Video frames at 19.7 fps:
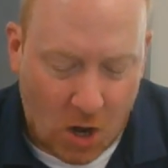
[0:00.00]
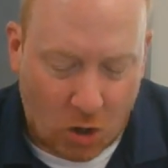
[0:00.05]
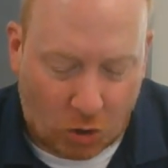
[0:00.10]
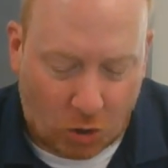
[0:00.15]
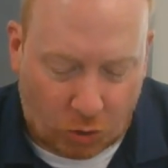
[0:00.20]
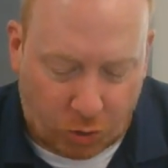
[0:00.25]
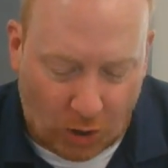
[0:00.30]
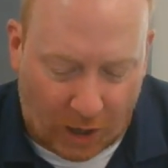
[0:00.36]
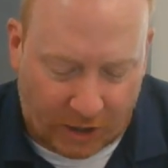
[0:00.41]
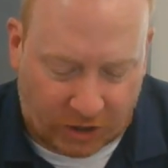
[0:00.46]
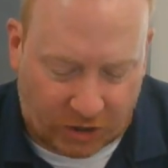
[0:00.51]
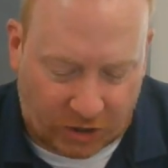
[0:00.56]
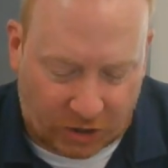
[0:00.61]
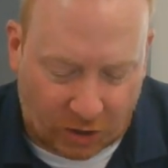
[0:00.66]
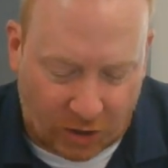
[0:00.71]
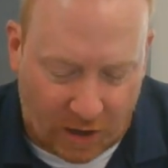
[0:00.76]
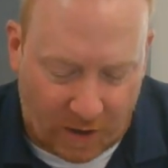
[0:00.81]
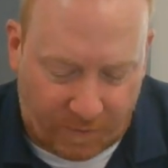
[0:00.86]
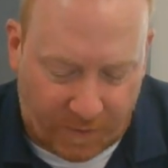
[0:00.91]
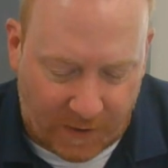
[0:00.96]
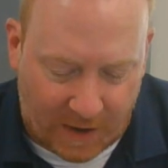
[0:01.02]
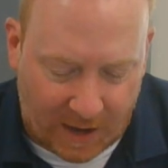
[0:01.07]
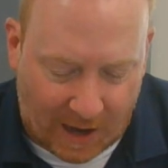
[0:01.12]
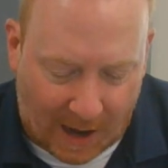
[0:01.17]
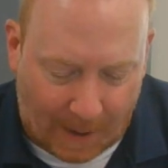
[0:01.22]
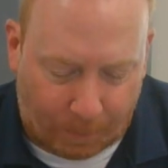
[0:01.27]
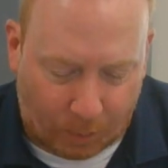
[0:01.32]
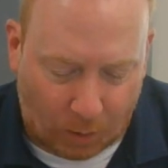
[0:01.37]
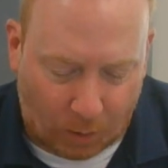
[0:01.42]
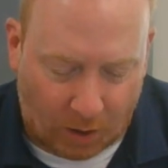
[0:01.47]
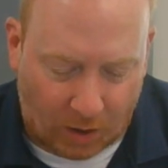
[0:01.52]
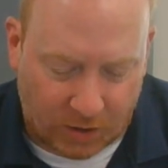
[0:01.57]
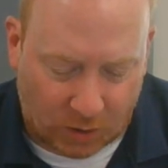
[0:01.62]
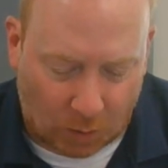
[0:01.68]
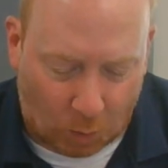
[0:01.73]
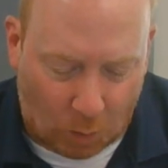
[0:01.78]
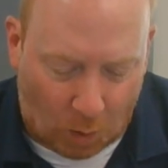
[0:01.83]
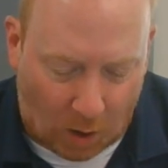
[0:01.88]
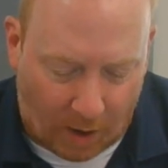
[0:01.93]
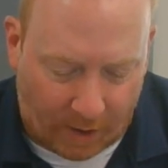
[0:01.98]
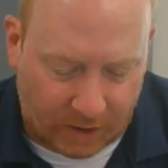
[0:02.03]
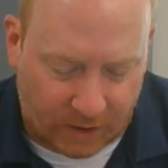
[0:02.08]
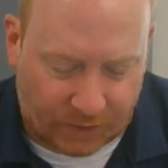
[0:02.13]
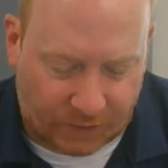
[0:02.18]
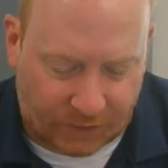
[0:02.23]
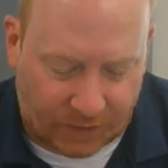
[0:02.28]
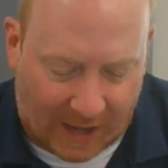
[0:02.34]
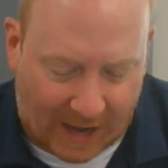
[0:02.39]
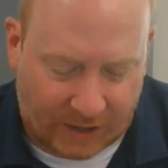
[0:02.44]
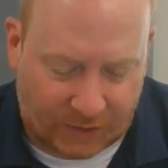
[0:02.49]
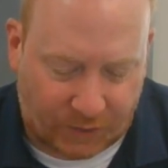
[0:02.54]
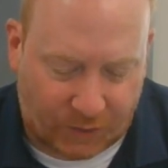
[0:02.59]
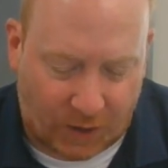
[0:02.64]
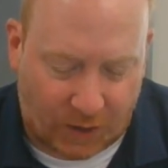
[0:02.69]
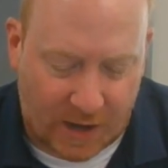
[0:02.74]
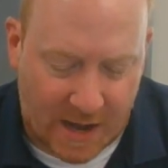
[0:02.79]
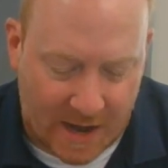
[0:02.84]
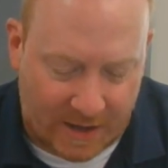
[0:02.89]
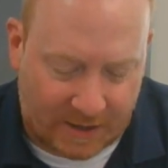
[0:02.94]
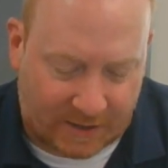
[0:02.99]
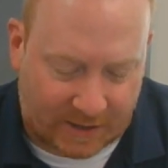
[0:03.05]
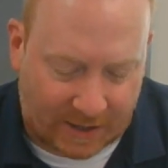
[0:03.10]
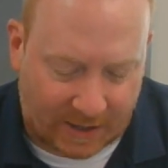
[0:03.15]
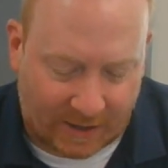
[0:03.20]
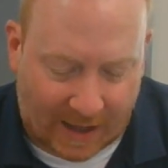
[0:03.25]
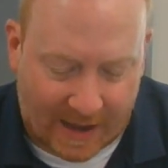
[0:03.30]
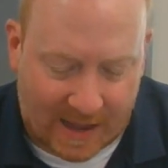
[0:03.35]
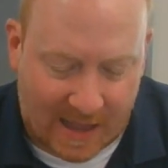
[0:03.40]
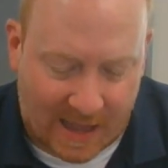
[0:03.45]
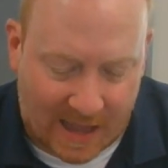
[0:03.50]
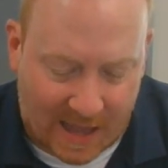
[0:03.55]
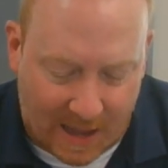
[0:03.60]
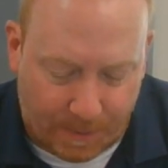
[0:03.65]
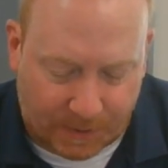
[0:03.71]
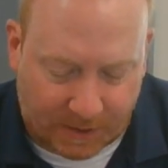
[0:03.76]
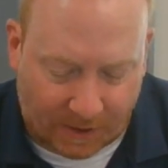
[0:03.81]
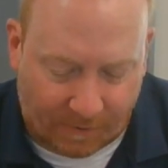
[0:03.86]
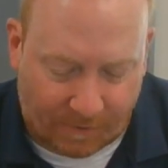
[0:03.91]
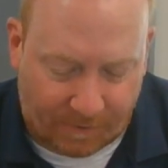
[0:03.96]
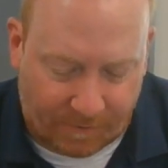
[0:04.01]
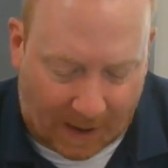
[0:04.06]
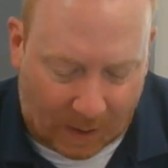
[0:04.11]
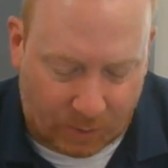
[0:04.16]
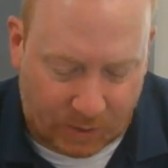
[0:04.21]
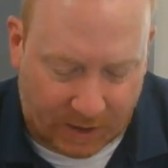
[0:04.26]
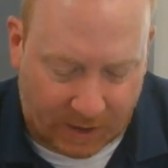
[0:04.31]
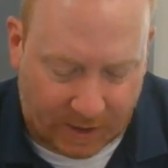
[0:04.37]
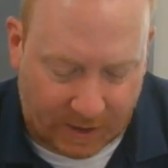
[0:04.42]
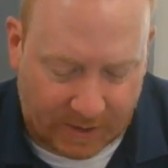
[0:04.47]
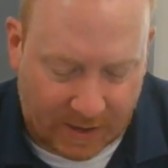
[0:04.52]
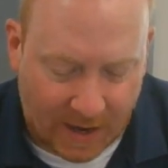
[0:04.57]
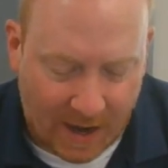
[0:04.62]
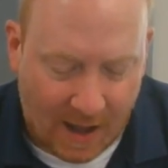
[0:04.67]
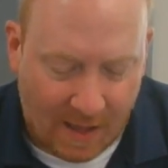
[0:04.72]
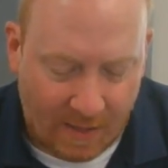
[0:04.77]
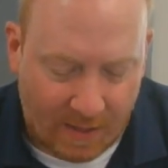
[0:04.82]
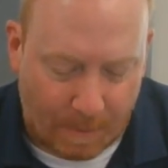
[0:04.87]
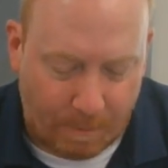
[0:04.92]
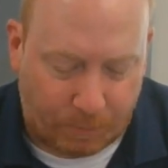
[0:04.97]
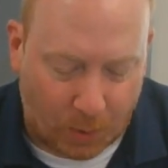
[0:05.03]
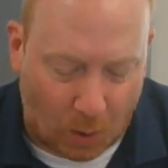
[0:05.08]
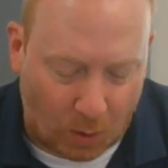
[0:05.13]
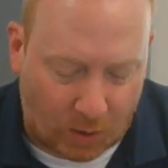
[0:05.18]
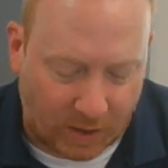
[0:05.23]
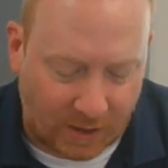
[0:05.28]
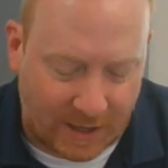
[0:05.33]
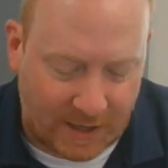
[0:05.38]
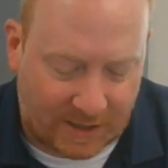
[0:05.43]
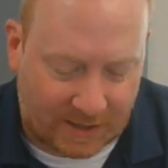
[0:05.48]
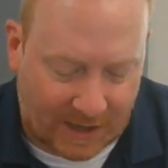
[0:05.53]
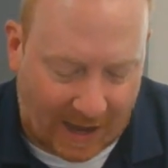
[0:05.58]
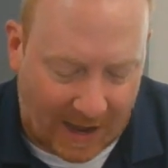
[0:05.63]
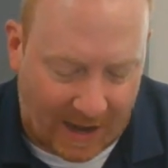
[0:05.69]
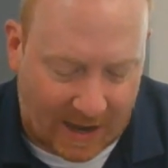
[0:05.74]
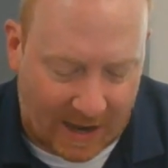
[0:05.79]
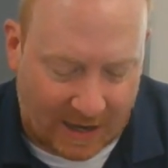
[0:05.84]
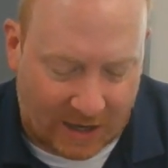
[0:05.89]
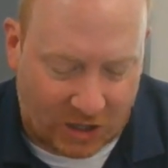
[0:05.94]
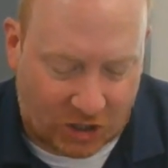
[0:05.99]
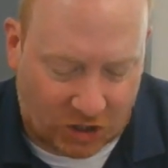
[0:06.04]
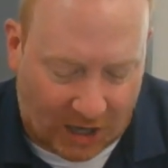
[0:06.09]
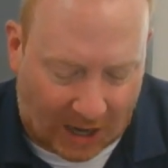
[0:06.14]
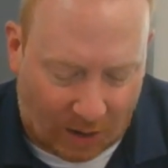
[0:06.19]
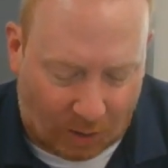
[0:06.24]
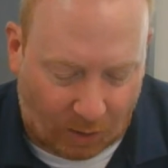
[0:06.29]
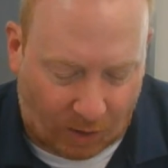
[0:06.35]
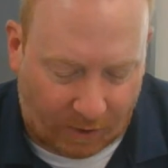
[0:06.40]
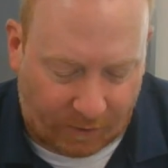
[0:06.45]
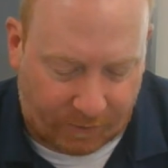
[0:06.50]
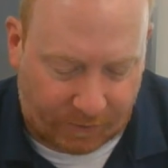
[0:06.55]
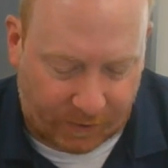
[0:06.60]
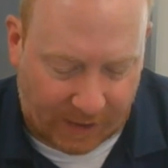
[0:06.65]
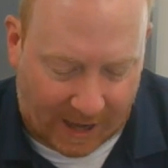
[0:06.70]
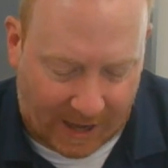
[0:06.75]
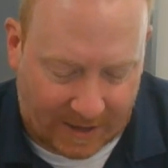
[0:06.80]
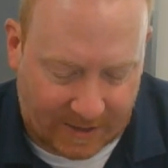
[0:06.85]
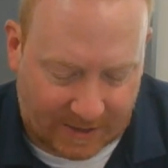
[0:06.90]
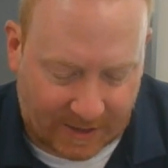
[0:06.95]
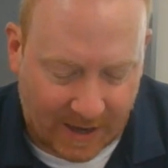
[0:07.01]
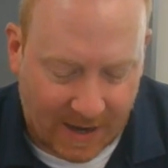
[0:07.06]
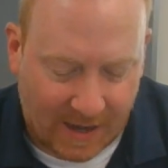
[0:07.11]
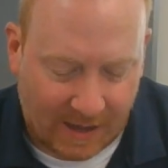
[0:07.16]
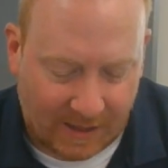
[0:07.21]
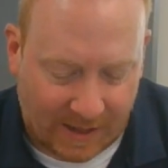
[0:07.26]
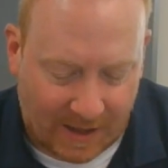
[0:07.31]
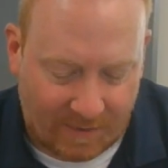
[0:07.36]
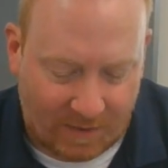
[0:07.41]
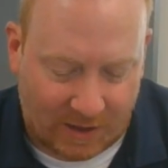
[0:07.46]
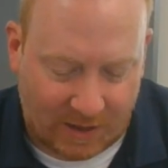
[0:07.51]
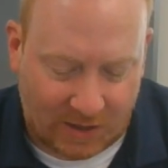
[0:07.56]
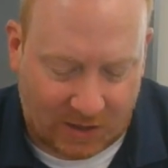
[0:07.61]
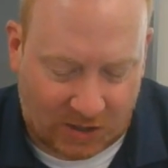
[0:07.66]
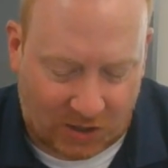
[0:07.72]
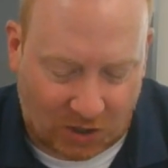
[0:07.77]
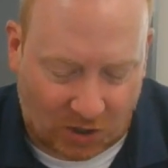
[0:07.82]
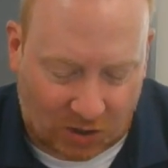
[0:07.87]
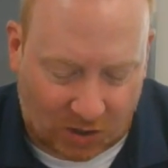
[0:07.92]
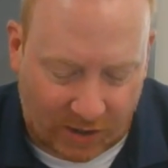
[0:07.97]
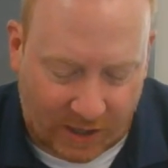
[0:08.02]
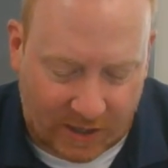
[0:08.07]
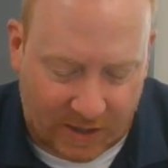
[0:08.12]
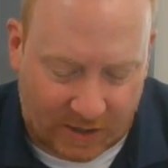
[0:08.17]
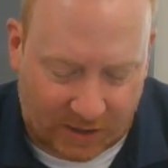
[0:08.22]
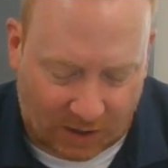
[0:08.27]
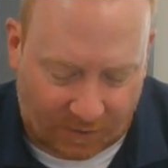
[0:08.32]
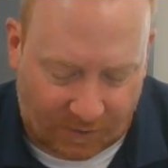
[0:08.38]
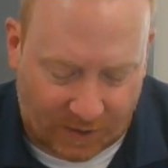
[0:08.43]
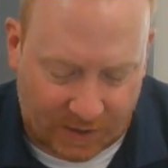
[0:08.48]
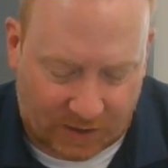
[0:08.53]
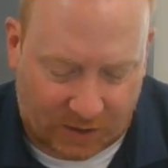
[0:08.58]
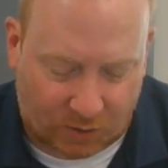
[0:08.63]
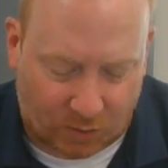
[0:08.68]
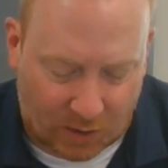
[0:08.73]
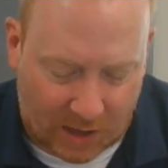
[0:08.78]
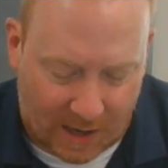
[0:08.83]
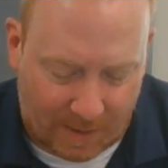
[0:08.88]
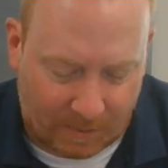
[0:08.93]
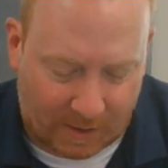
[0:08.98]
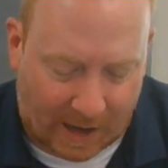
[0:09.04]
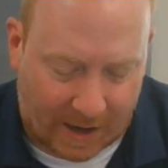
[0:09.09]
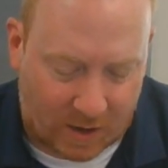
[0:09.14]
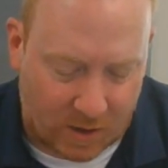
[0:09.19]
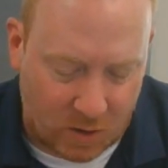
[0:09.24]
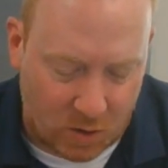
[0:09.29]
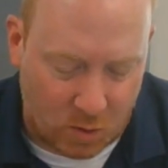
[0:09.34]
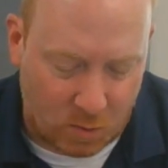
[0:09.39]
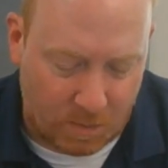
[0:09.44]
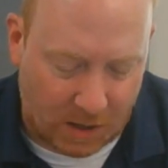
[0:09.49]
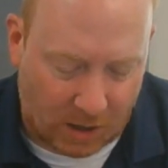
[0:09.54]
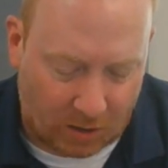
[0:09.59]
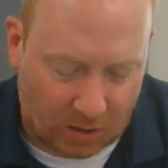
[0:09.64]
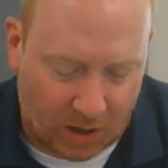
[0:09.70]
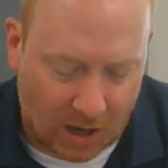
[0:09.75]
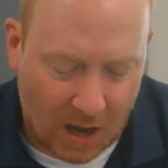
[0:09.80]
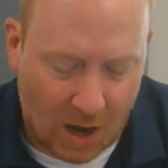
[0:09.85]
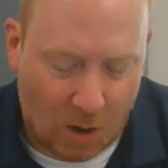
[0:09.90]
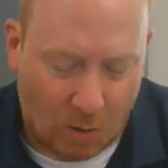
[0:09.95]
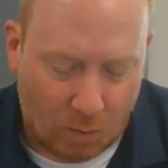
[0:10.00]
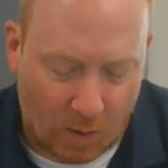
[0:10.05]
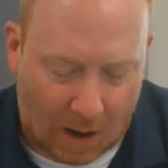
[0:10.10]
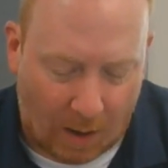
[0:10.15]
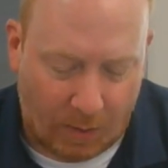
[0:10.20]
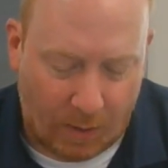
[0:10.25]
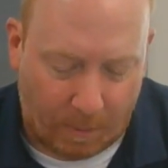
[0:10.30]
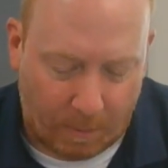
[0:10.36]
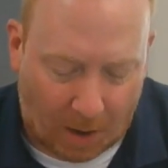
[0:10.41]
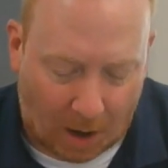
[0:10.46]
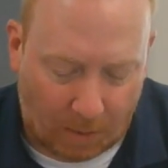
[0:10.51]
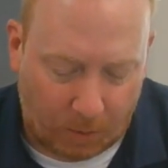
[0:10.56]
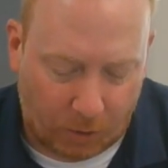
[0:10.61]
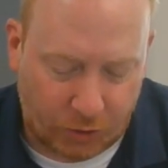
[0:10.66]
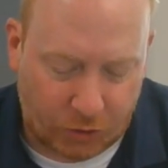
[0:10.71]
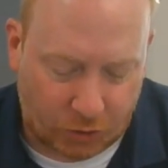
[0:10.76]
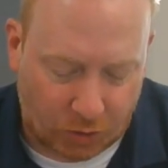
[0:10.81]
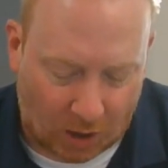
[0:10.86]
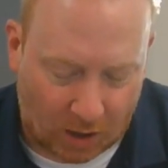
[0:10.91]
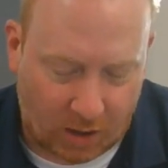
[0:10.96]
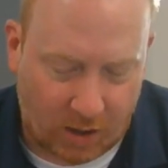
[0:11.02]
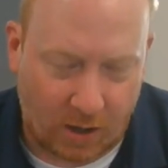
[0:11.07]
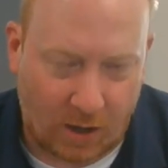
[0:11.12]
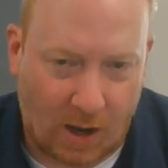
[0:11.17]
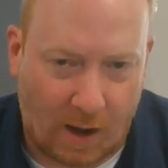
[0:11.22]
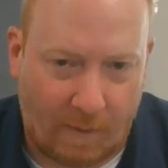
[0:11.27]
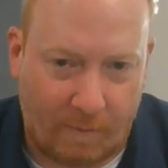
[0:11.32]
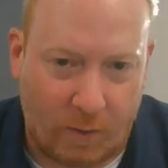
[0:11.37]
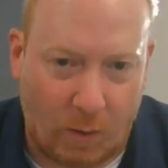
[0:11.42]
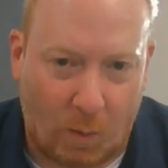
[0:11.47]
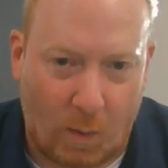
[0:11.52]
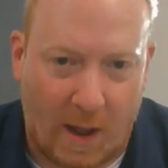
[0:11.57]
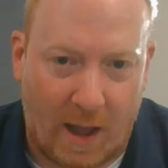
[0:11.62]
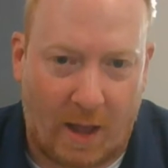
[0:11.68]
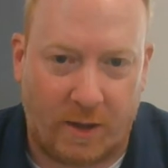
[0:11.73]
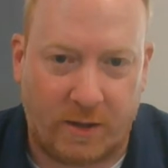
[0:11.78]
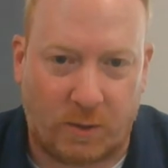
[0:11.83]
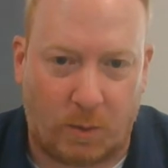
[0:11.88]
Crushed 30 feet upwards, the waters flashed for an instant like heaps of fountains, then brokenly sank in a shower of flakes, leaving the circling surface creamed like new milk round the marble trunk of the whale.